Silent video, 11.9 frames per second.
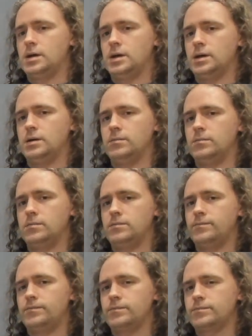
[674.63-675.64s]

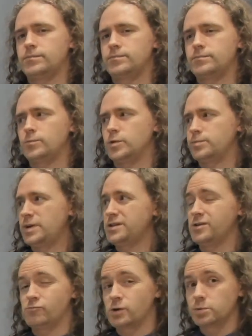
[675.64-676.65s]
well, it's
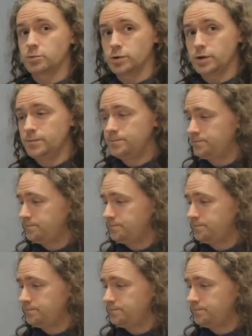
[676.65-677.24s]
basically a rabbet plane,